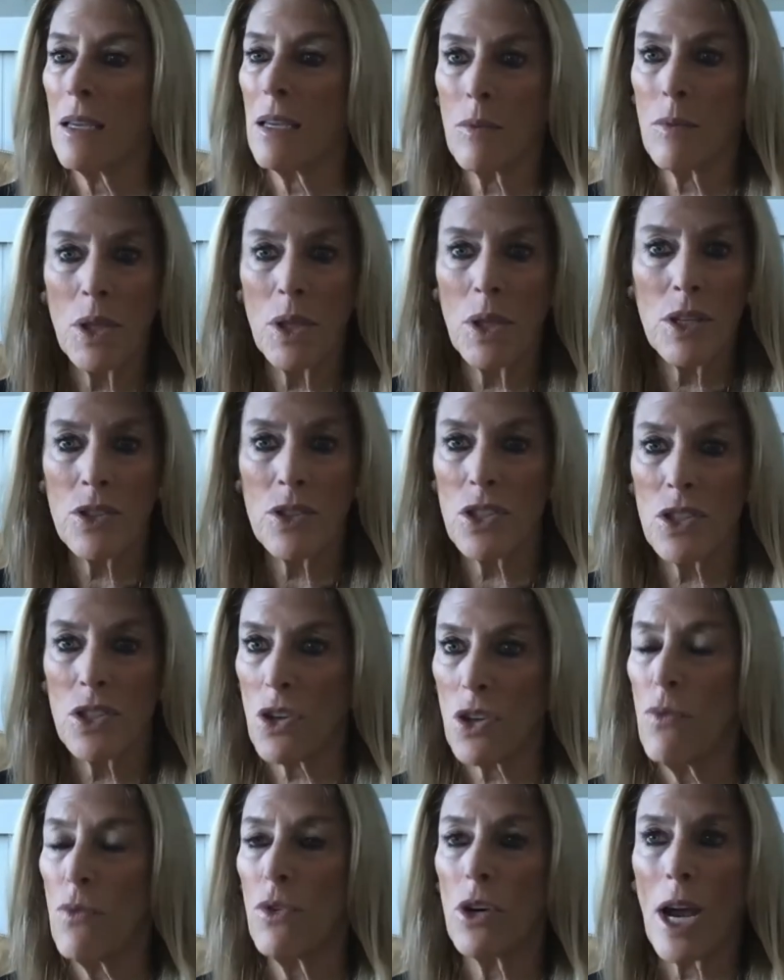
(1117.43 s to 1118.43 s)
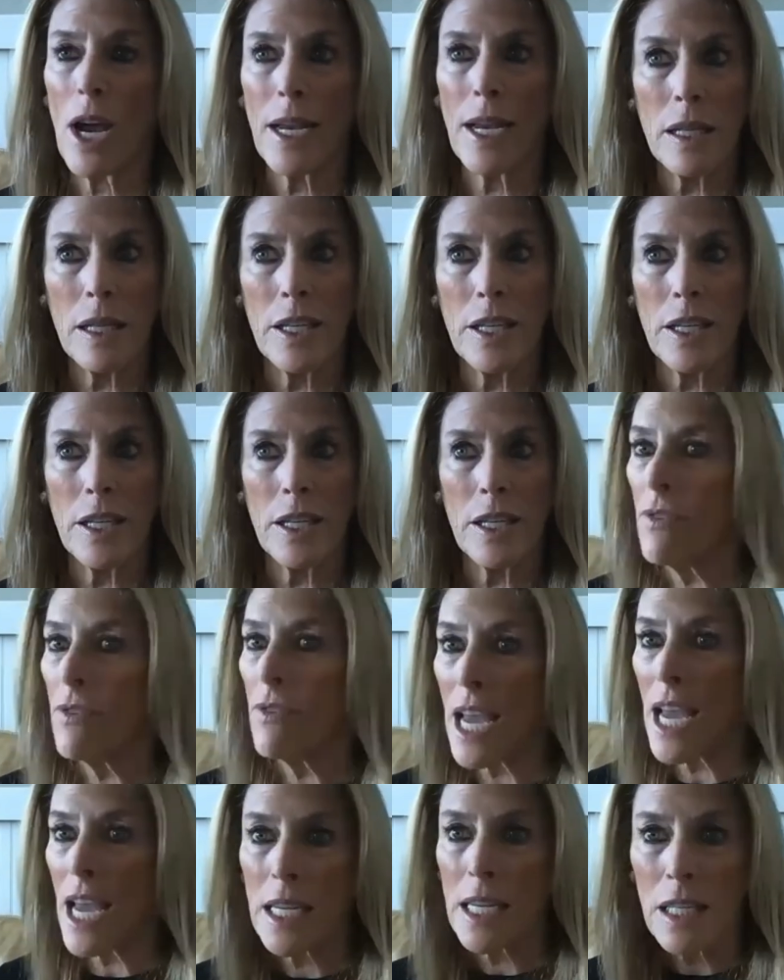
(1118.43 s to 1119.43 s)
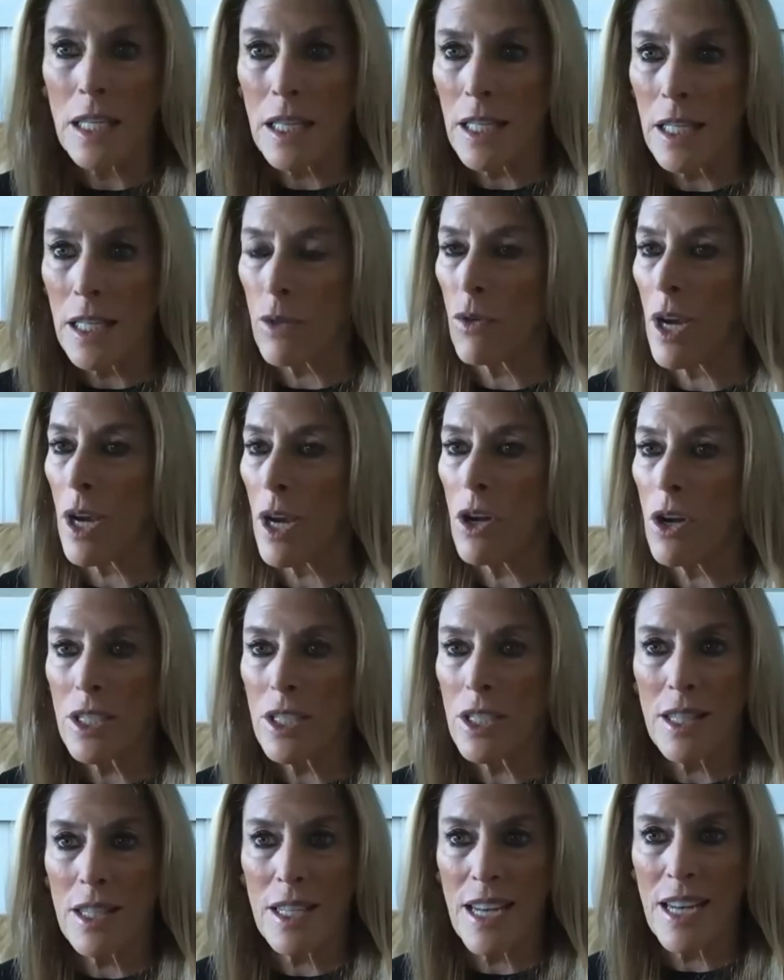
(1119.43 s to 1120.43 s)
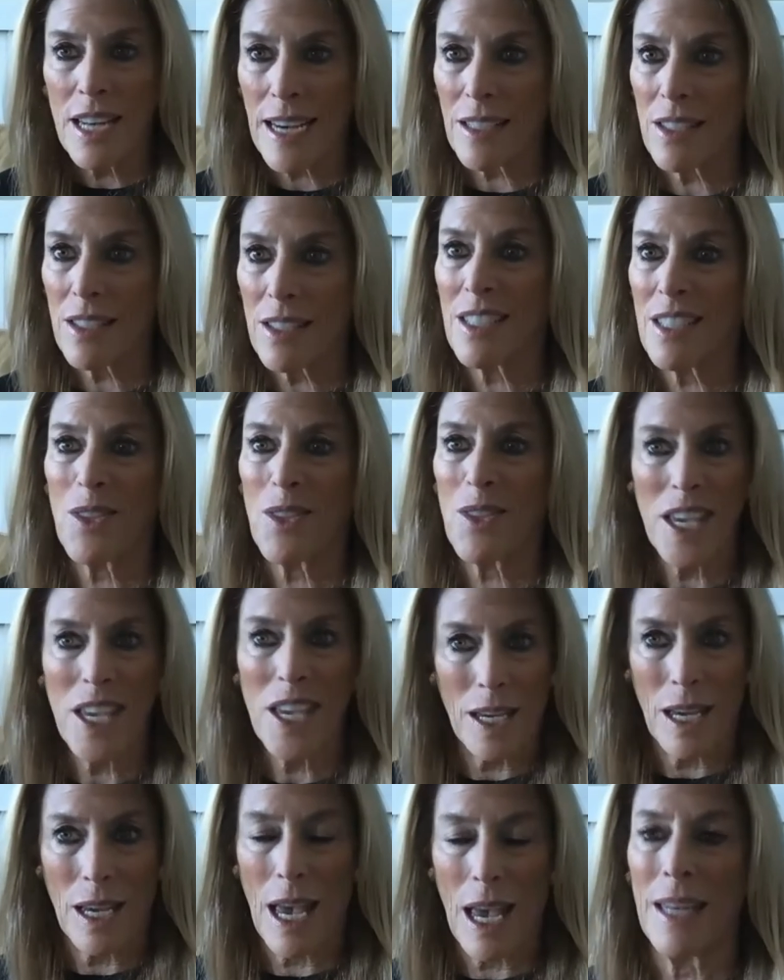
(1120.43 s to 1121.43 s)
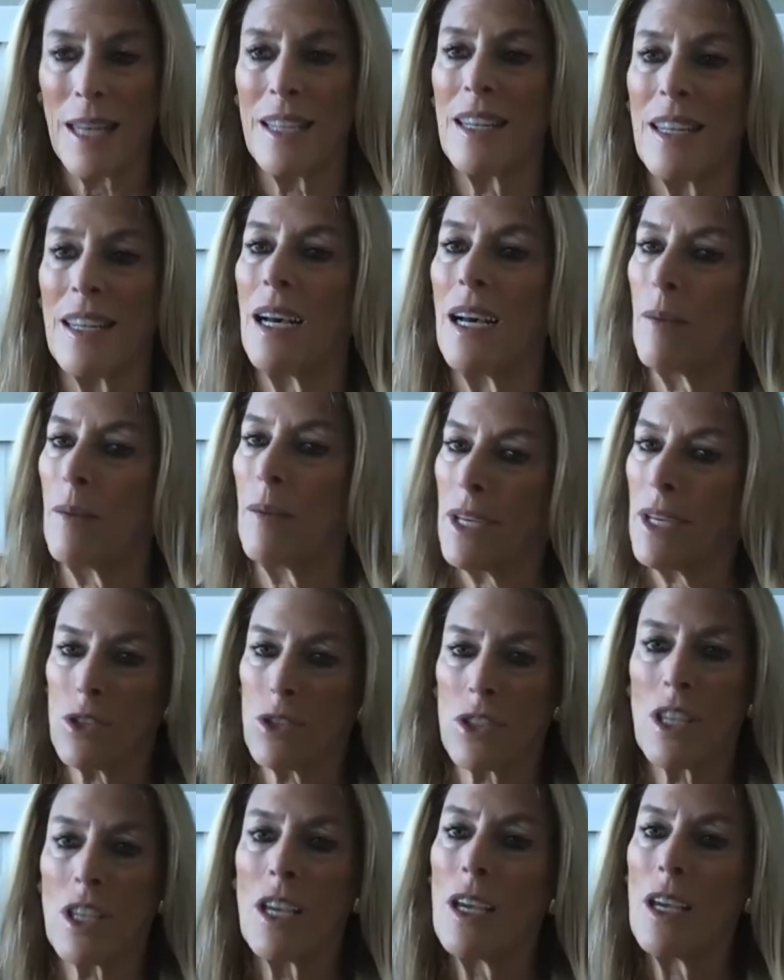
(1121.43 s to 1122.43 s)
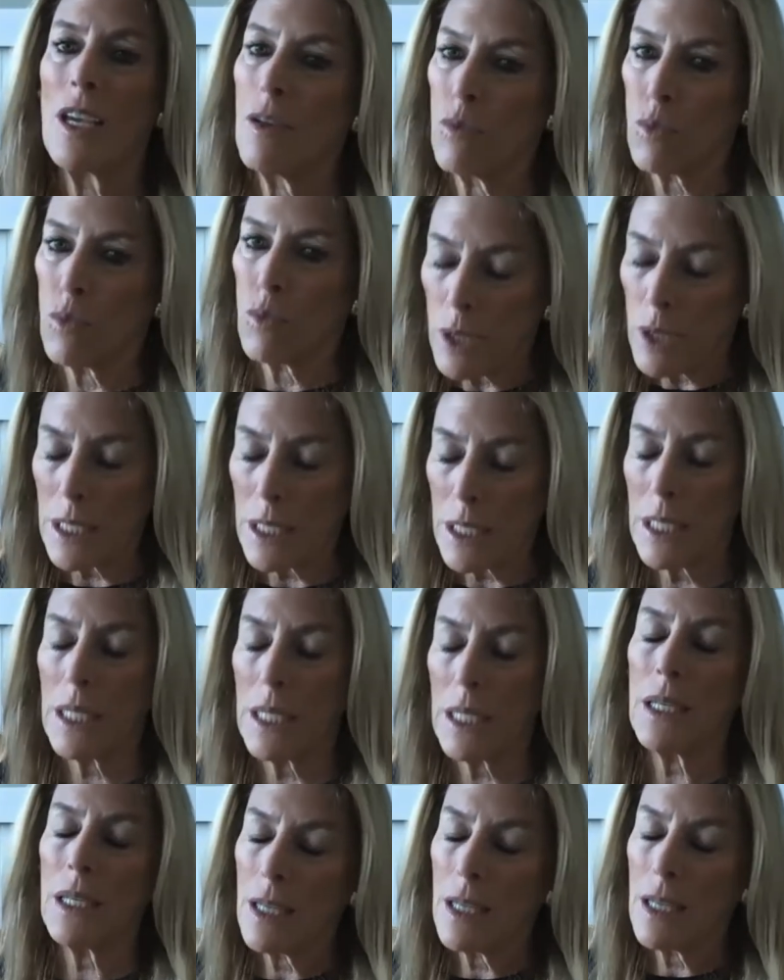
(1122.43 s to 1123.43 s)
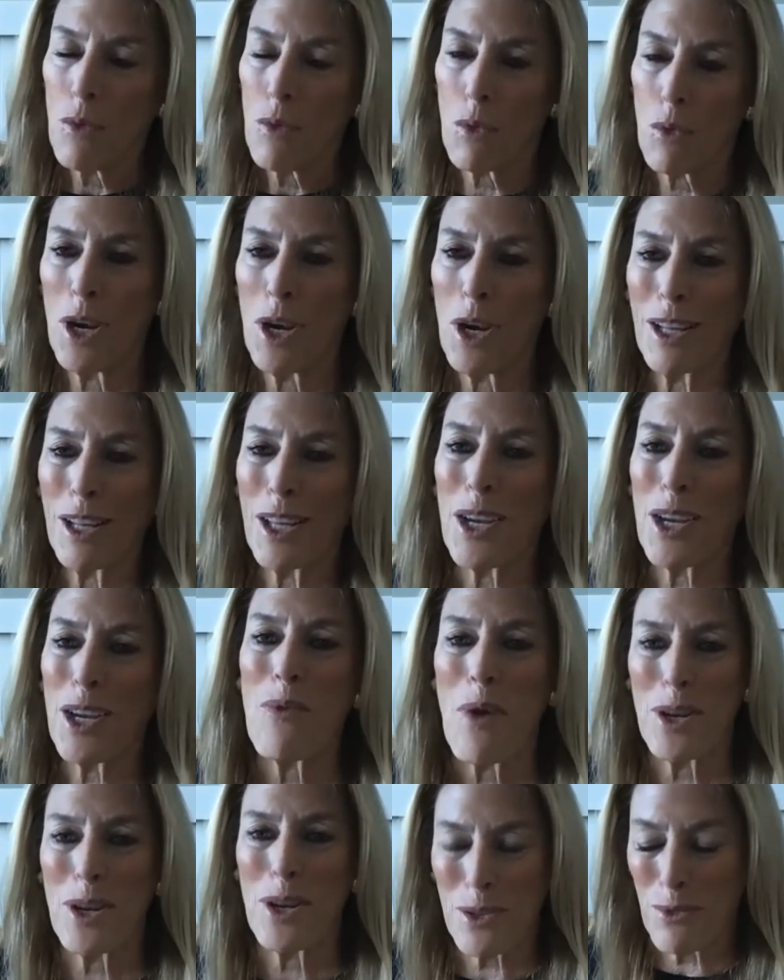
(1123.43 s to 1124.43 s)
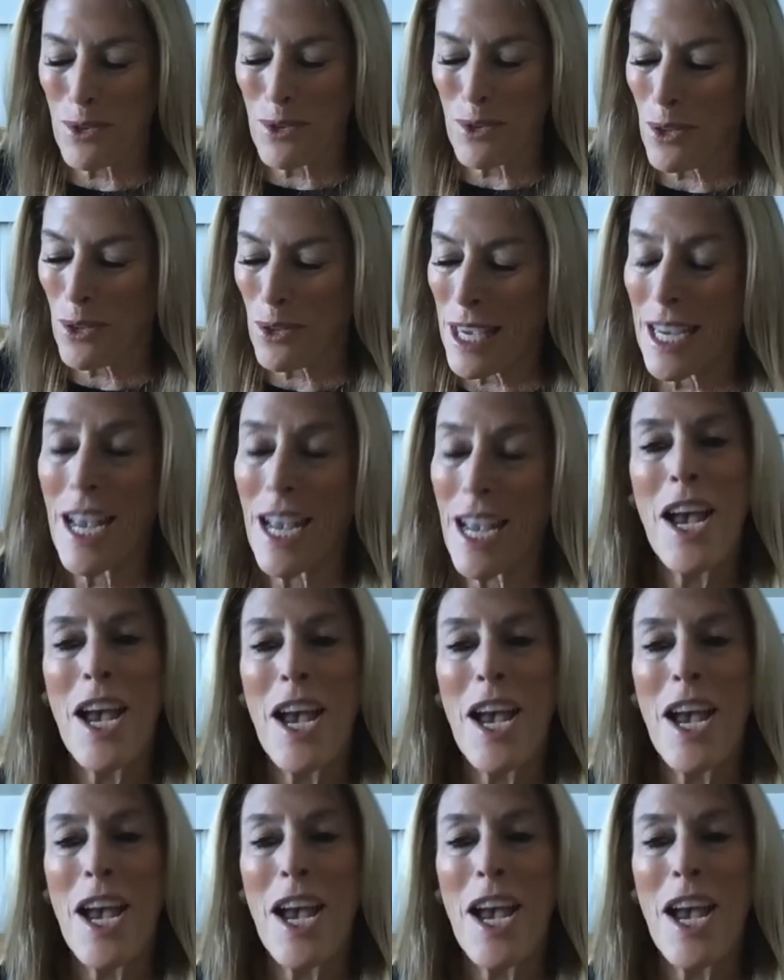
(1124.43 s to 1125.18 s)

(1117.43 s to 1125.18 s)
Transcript: When this is over, I click off and I can click right onto the next thing. And it's really, really a wonderful thing.